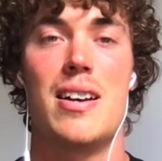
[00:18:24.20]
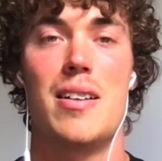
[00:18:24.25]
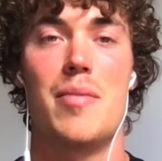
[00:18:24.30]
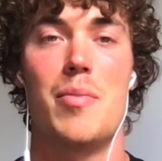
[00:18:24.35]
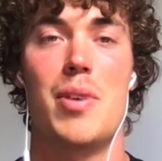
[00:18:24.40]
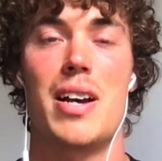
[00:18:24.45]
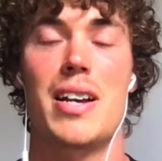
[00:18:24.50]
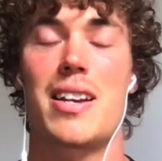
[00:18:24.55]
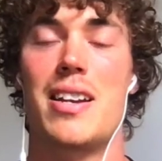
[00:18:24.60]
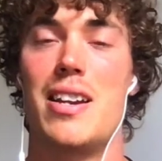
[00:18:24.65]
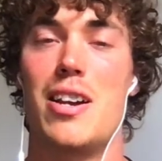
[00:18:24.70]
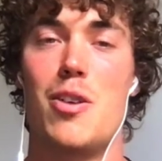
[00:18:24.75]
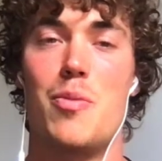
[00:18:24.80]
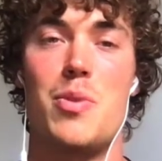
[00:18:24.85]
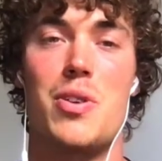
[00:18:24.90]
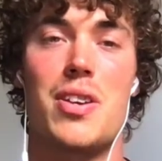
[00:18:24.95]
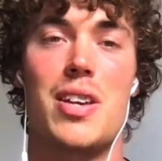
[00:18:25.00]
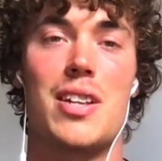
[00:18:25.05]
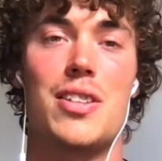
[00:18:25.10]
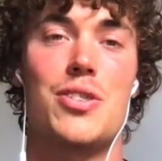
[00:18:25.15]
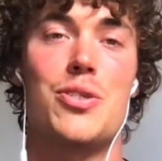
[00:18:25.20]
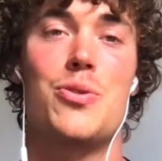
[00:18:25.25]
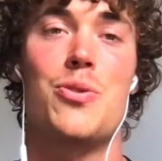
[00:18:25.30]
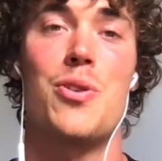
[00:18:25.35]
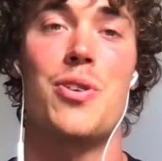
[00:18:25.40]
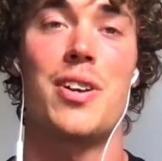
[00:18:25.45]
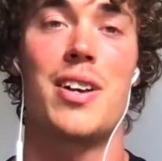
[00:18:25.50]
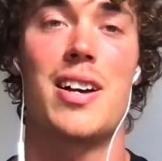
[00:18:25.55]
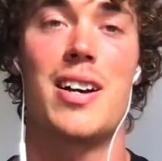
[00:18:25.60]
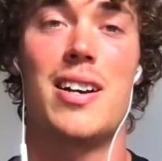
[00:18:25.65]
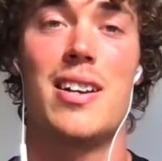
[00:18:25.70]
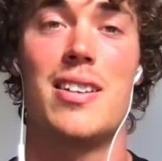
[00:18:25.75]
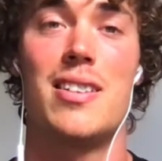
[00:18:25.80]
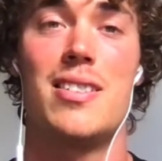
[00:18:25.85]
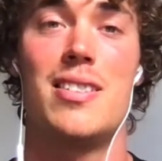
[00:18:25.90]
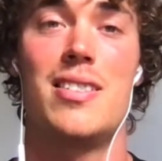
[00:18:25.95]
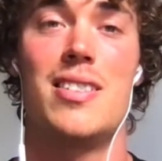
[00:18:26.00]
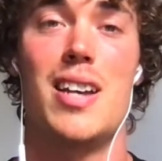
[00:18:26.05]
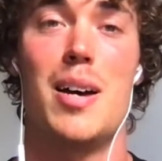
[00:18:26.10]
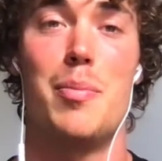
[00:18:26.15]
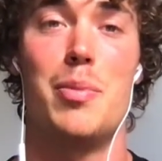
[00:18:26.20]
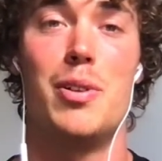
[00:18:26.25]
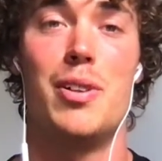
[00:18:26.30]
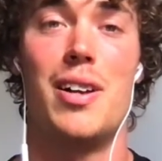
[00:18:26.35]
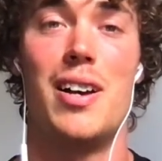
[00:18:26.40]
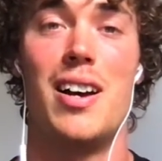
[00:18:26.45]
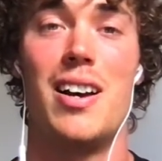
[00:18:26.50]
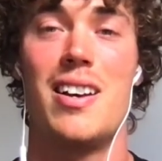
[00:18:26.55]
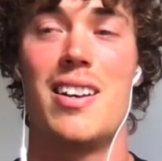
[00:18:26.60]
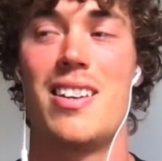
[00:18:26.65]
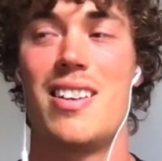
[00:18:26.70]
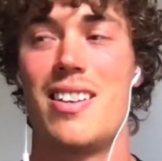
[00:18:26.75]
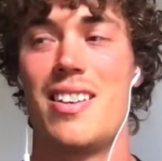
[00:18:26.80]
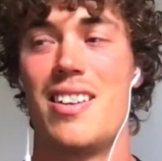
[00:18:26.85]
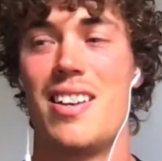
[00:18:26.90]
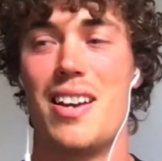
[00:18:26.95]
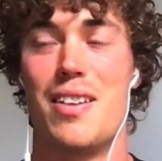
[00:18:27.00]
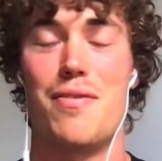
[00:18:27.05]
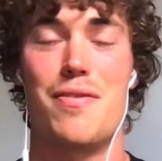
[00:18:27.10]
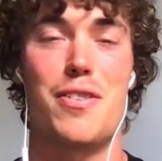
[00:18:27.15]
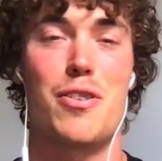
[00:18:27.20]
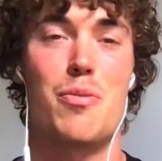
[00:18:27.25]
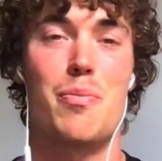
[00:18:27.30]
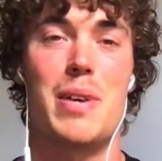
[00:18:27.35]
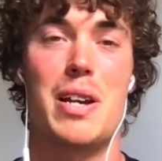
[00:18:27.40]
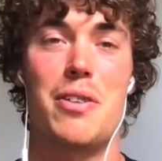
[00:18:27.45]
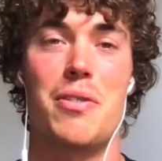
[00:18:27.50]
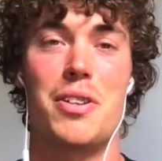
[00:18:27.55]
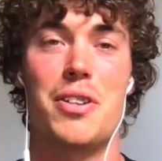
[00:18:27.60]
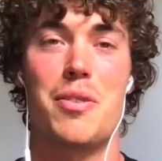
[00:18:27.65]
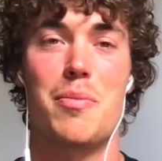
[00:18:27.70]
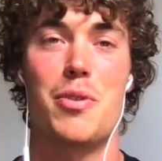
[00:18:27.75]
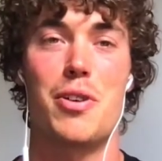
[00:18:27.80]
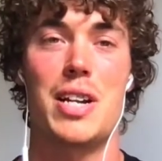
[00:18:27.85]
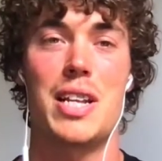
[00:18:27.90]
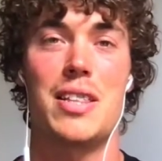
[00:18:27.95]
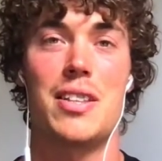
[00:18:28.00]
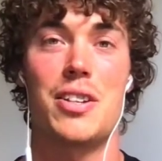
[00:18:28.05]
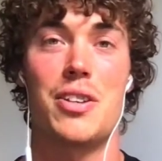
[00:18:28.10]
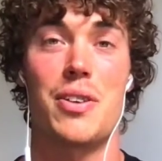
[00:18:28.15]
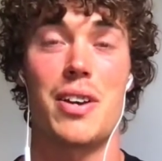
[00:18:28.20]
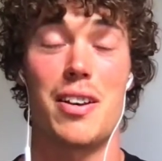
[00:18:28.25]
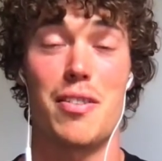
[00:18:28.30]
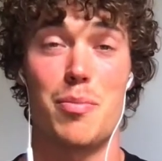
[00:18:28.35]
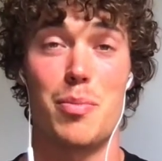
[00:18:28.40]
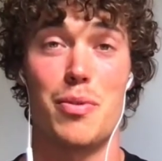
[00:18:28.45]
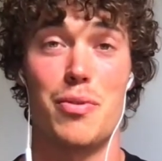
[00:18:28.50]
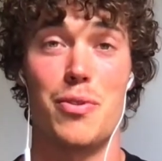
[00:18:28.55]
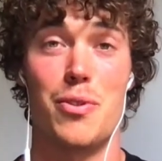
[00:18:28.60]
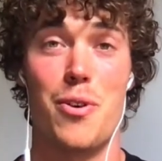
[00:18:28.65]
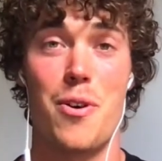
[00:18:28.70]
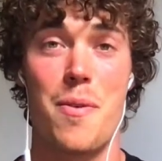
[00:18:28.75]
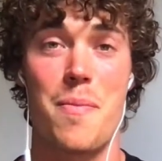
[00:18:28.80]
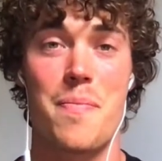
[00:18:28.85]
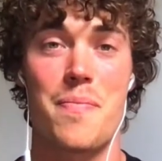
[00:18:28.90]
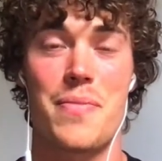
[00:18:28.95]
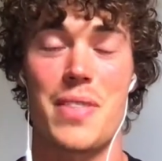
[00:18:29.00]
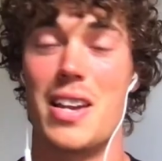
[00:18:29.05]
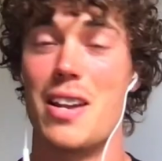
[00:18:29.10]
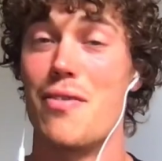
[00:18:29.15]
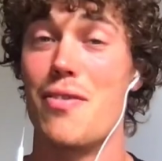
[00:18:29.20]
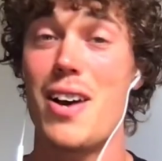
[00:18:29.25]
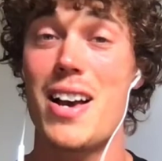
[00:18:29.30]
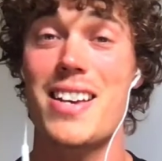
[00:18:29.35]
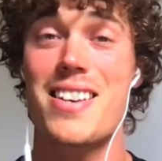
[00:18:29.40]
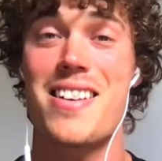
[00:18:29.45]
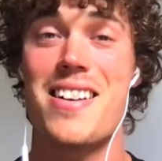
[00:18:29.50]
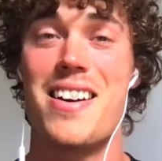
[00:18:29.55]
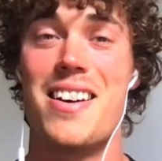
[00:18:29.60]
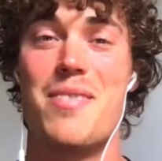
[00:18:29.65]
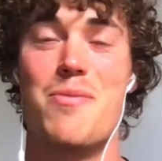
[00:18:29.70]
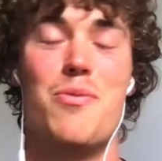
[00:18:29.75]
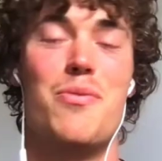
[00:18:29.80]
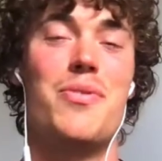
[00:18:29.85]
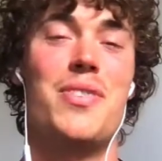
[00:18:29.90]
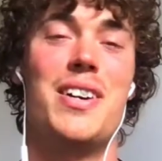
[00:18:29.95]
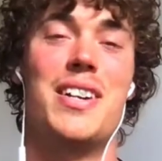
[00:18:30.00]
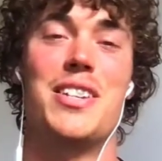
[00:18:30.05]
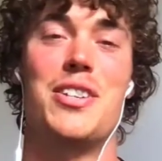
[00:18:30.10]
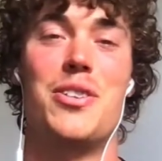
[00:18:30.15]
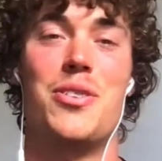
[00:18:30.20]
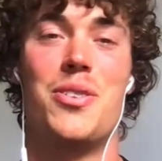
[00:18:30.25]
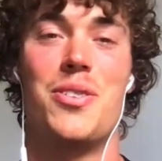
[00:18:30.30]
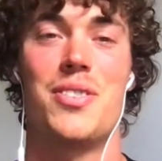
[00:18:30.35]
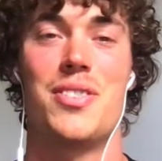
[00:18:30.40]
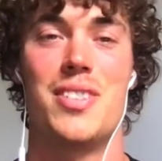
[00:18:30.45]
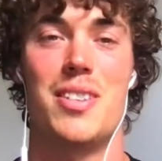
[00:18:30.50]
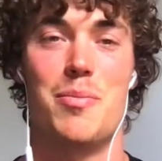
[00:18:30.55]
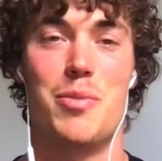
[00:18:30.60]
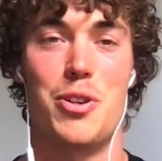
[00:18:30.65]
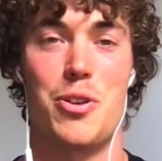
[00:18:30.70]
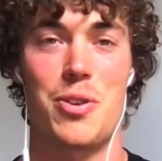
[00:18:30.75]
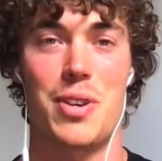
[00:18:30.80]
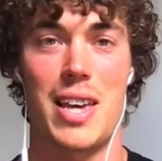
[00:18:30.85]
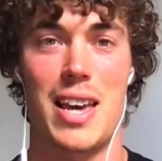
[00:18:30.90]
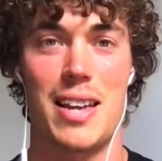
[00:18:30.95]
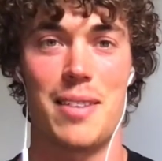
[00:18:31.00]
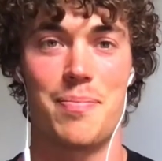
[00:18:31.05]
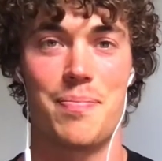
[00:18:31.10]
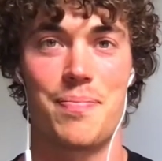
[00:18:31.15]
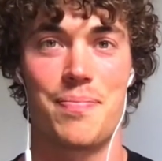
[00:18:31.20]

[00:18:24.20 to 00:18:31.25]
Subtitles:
I can help you get stronger, suppler, and feel better in your body than you have before. And if I can't, we'll find you someone who can.